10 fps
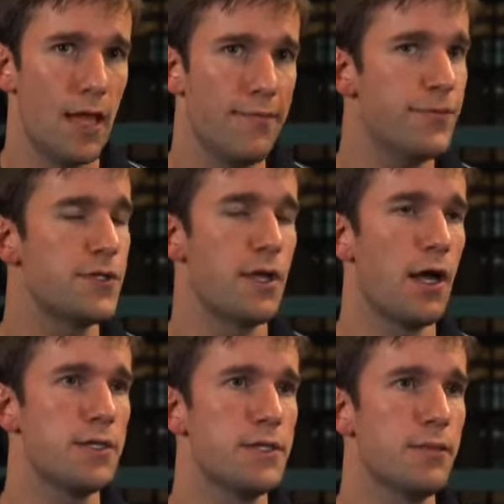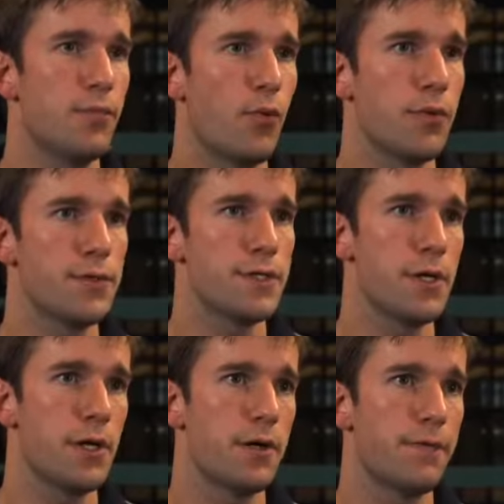emphasized the importance
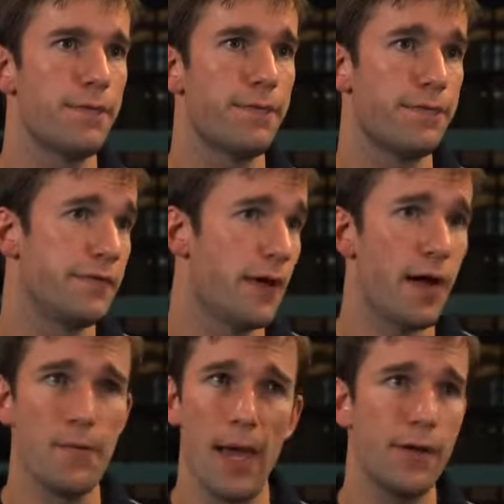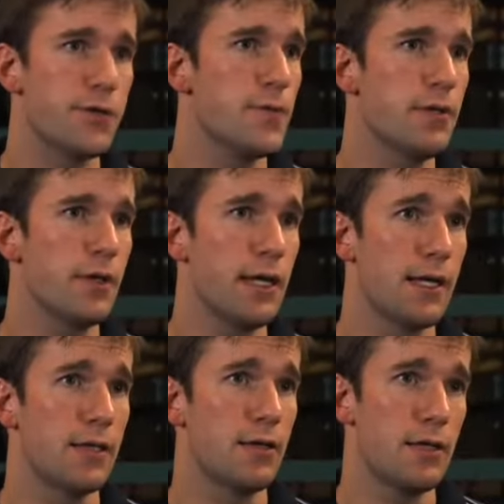of time management,
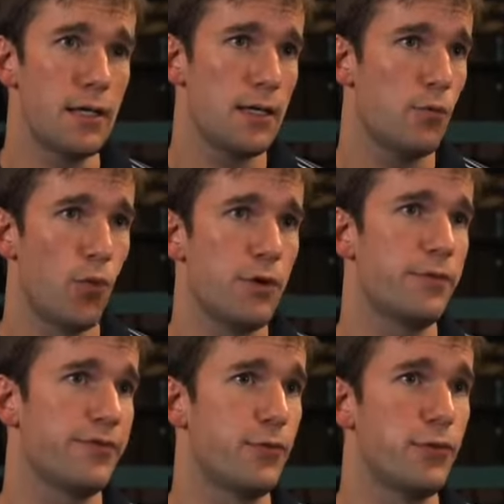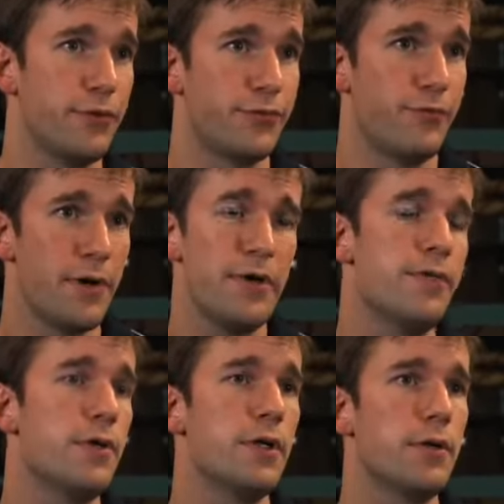and the Wharton School is very,
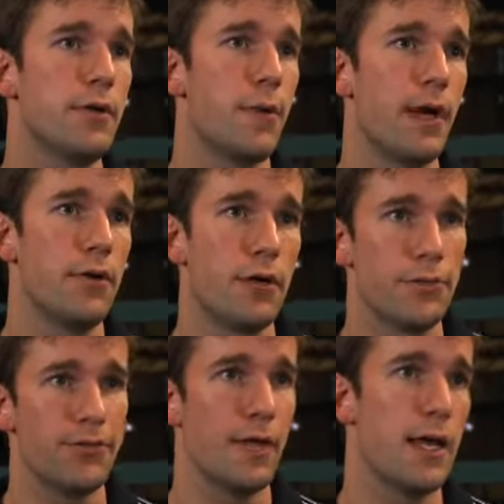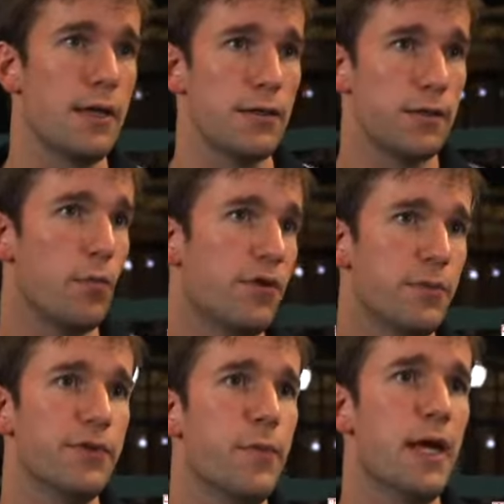very good about understanding the
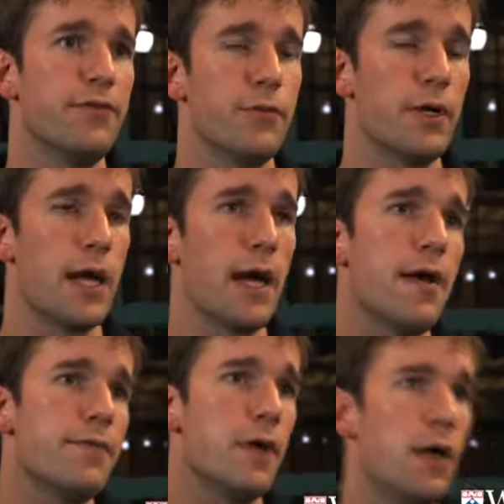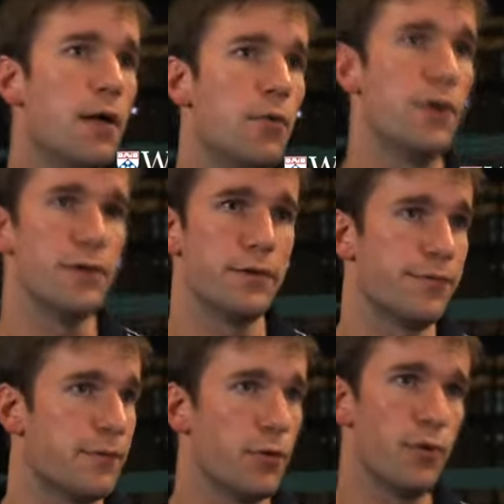multiple demands that we have, whether
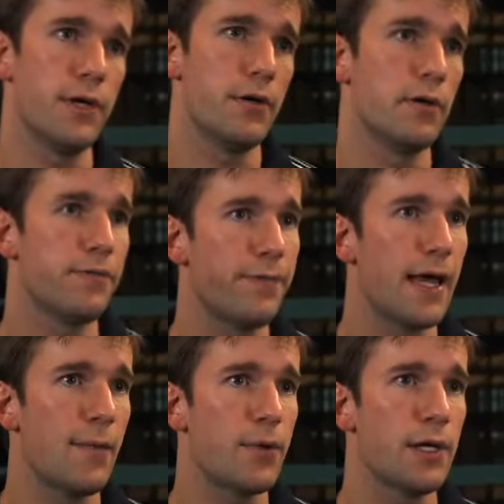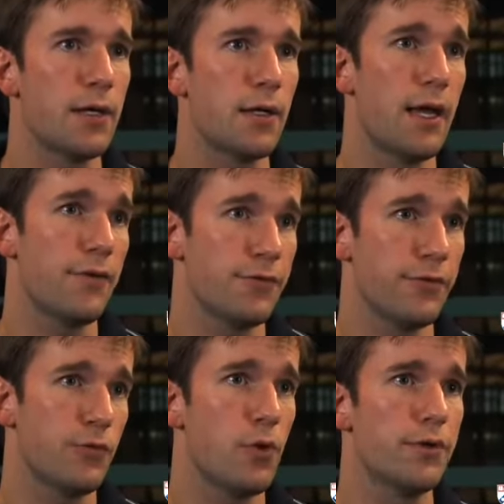it's career, family, as,
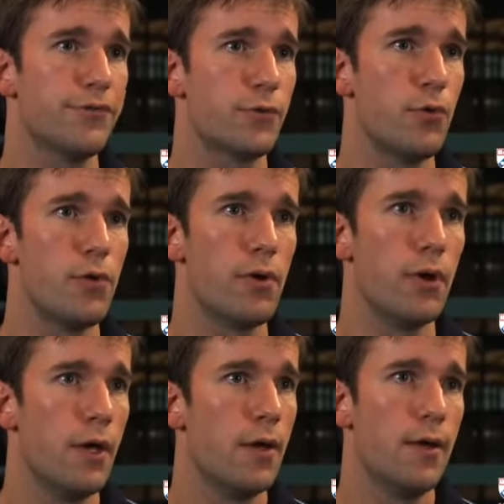as well as school.